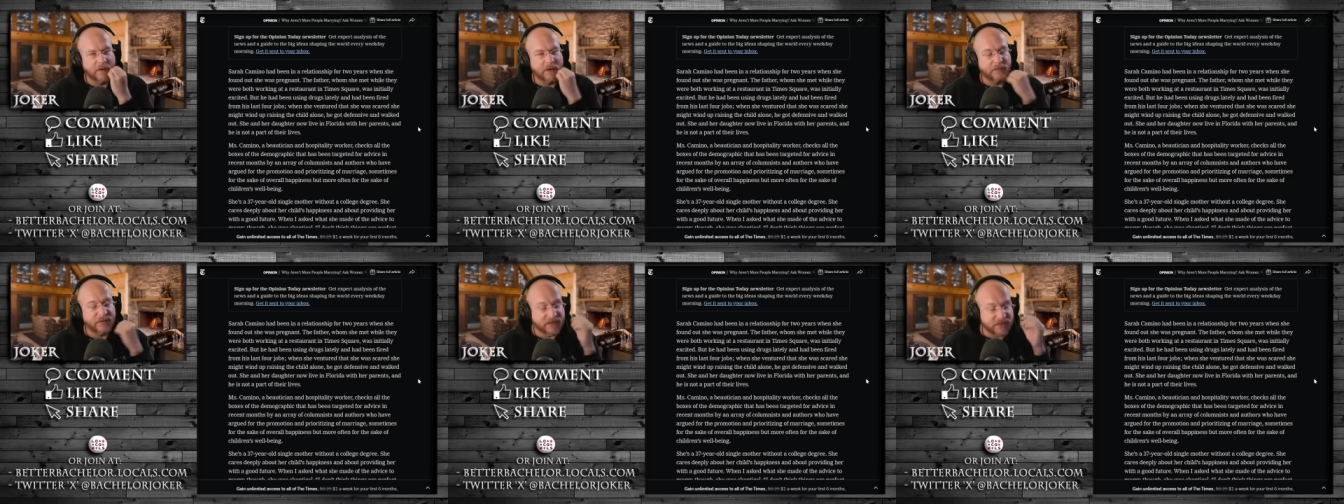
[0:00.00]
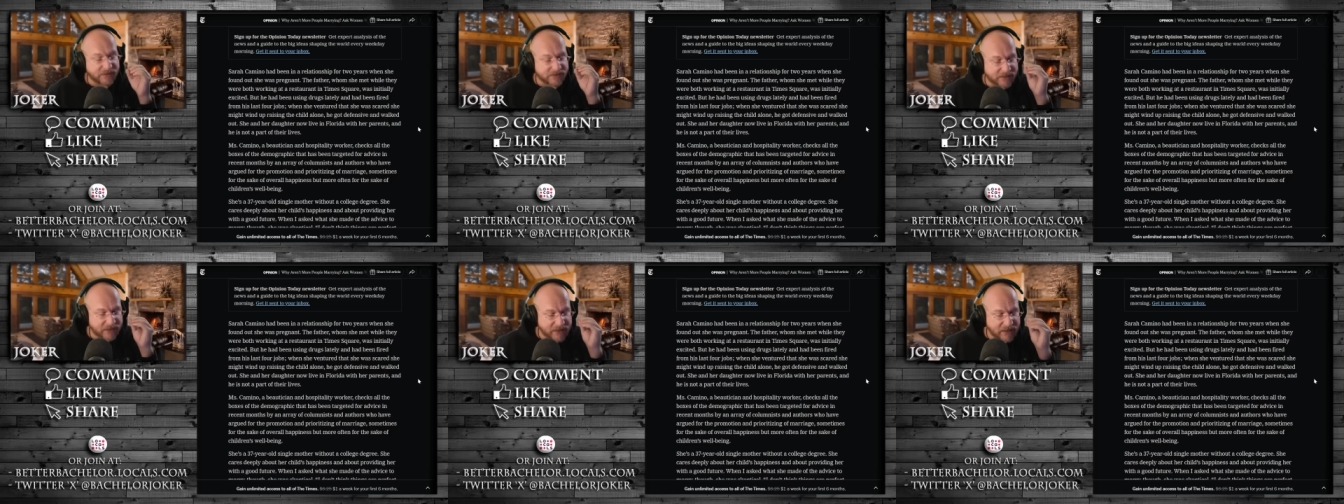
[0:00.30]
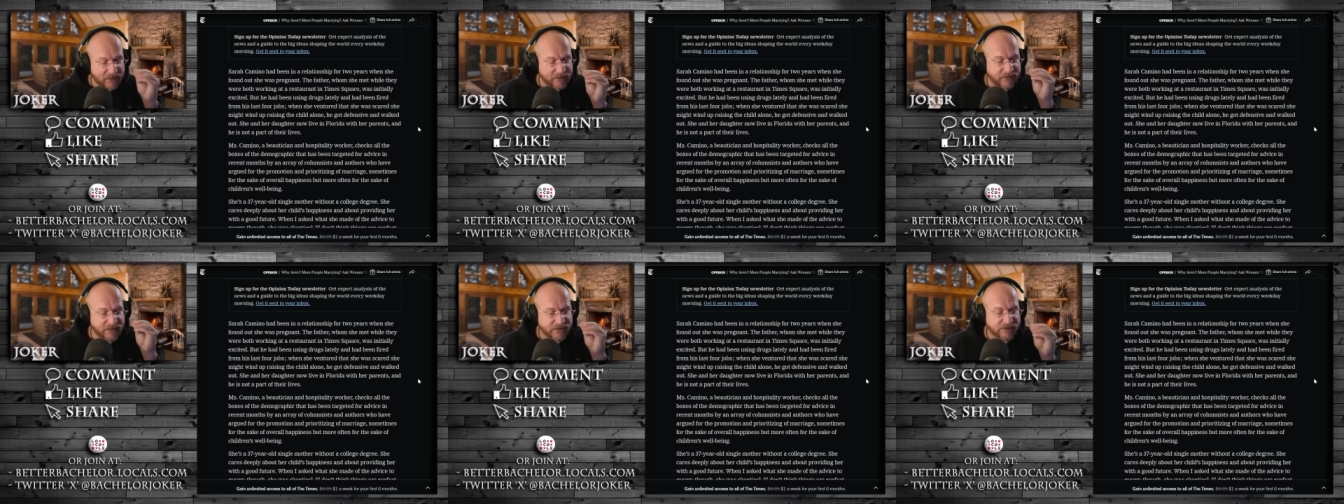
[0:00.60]
Because
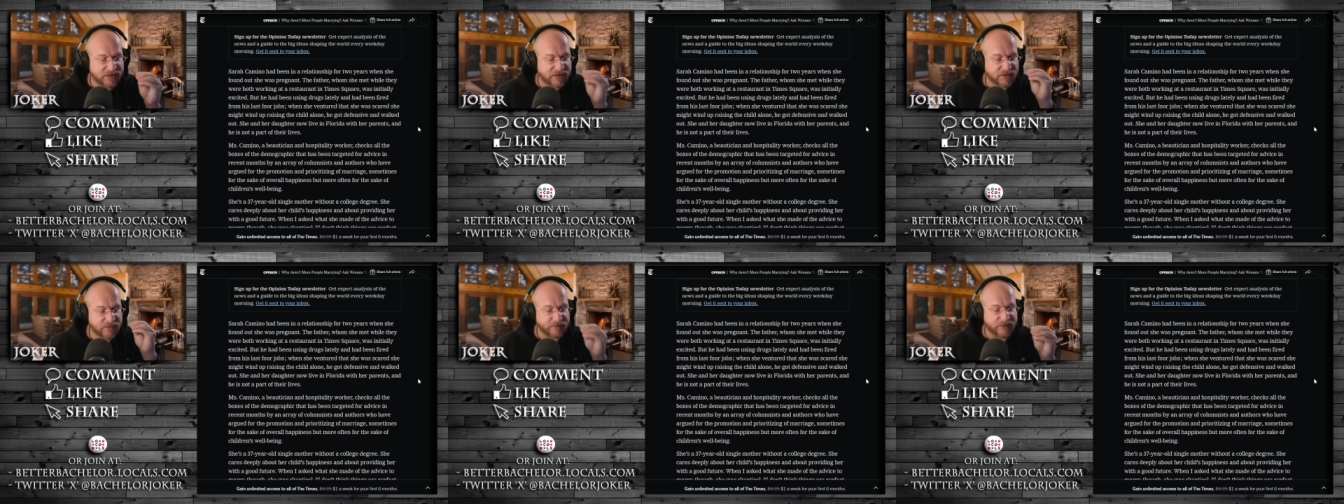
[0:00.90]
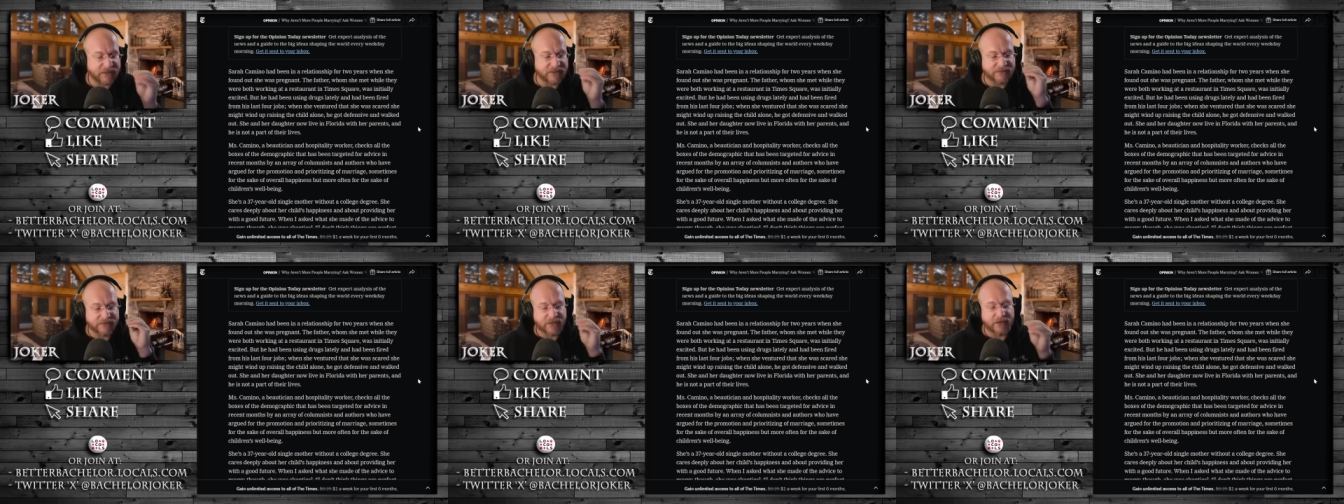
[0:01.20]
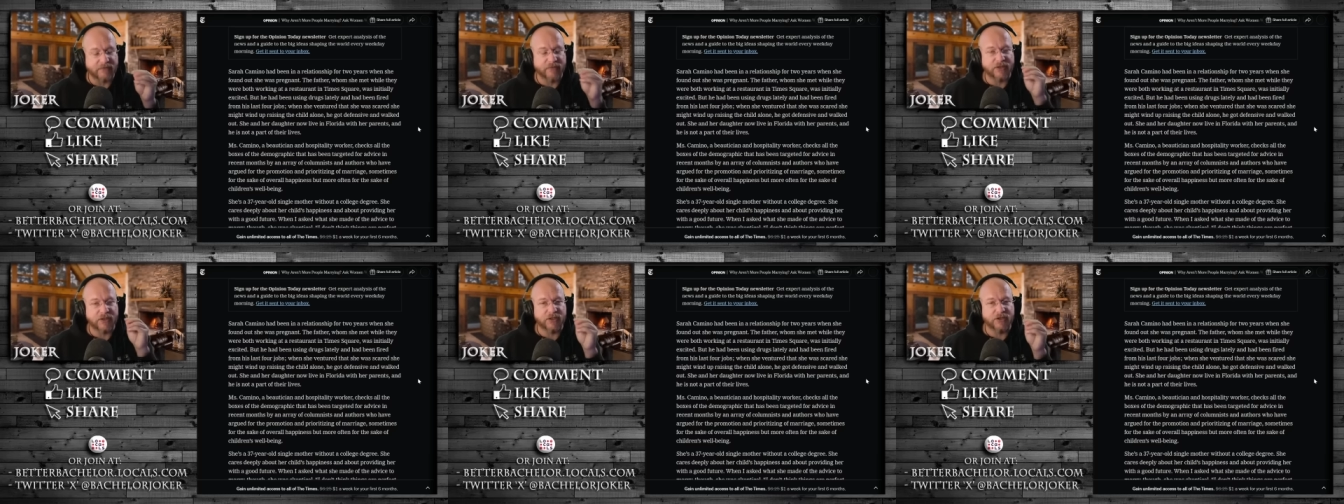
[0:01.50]
again, this explains
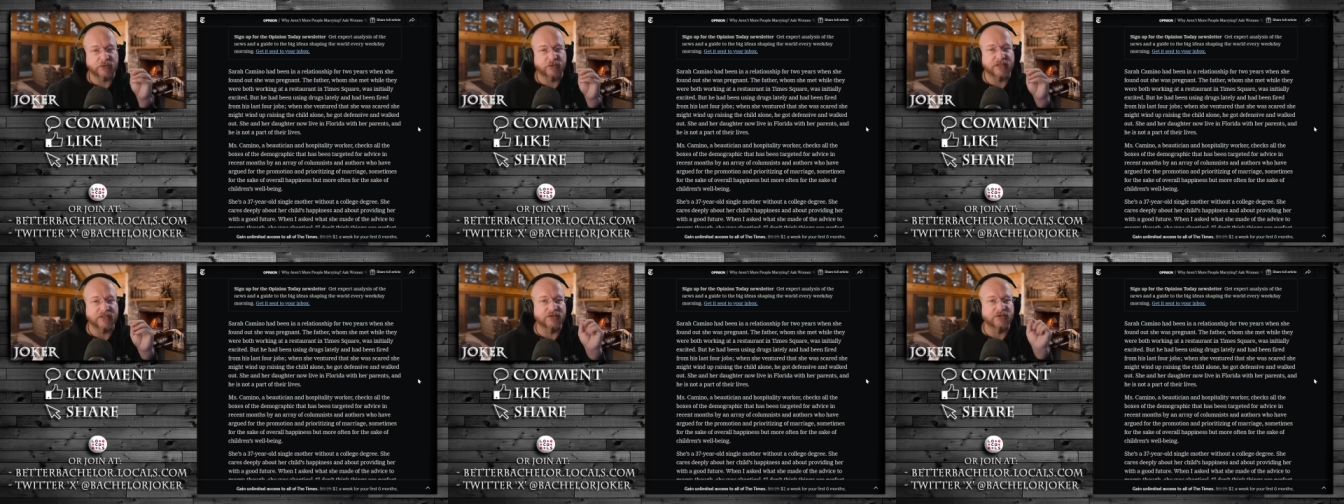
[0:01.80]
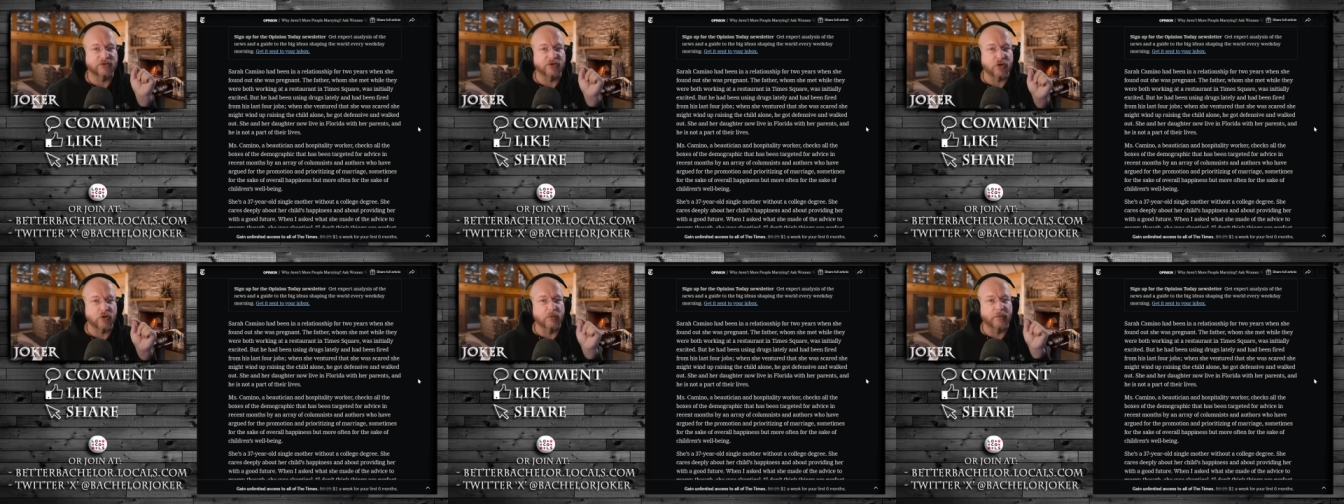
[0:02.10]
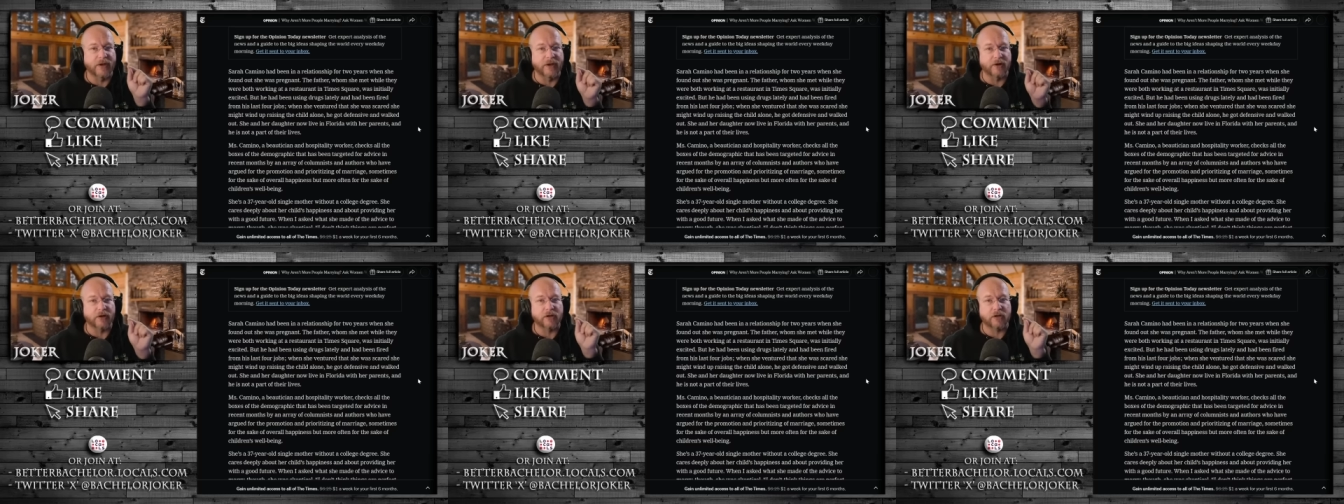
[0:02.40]
everything you need to know
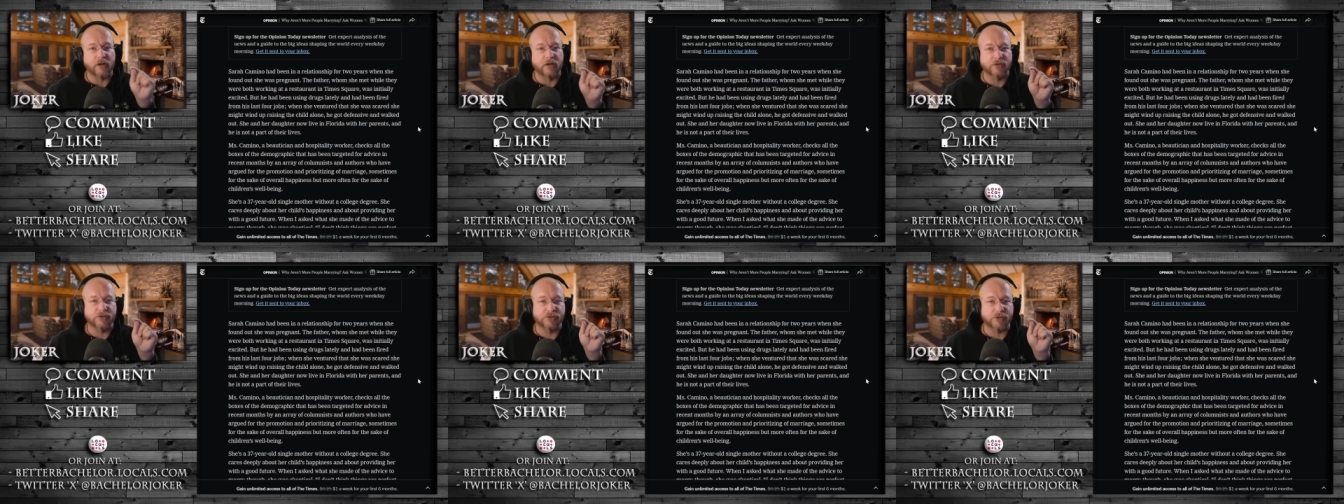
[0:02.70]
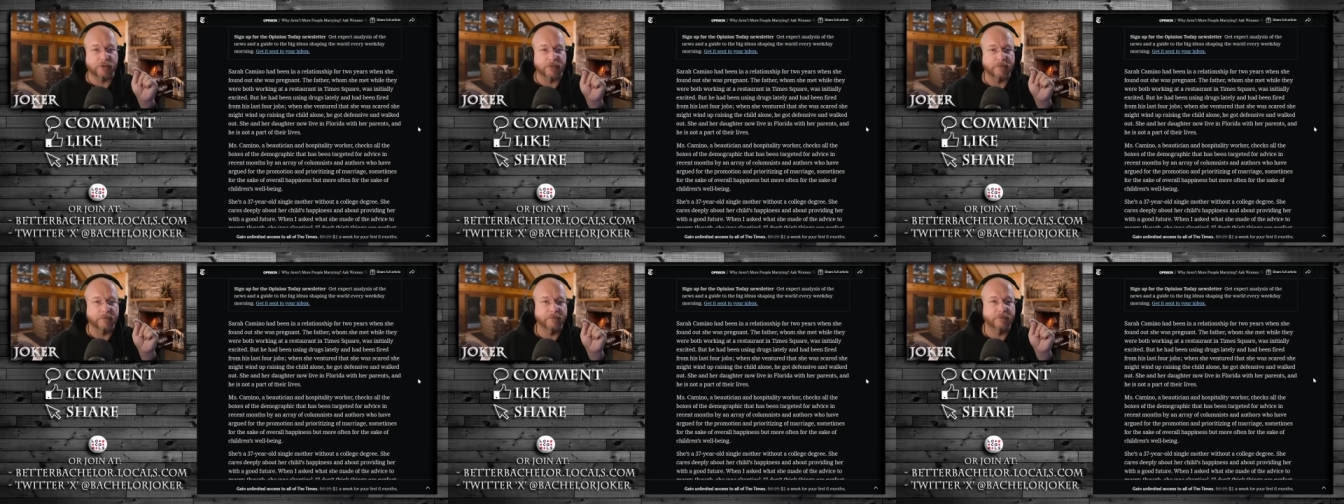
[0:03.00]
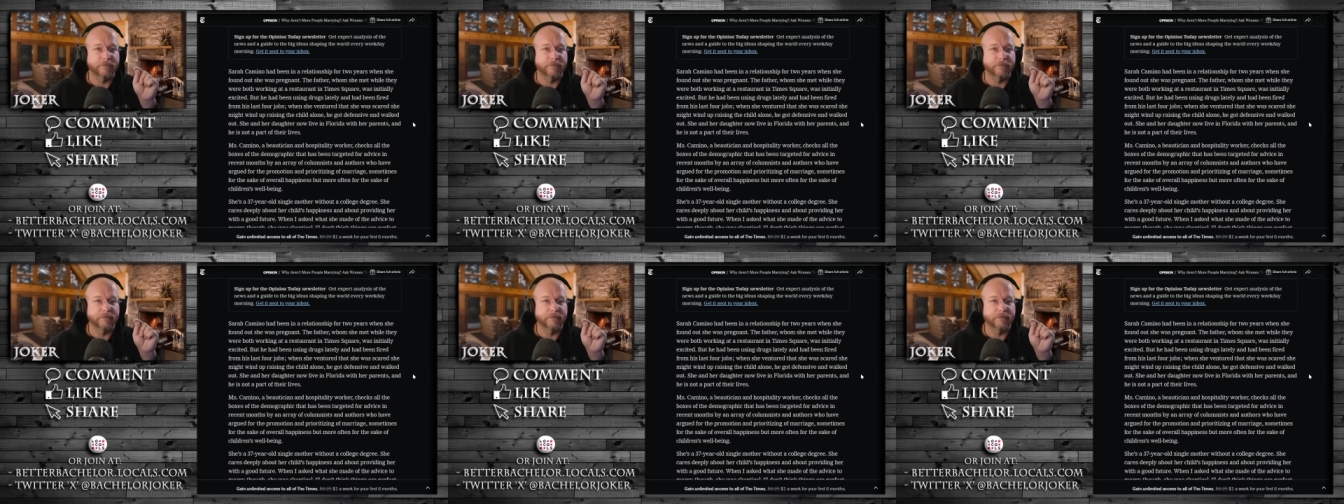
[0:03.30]
about our culture.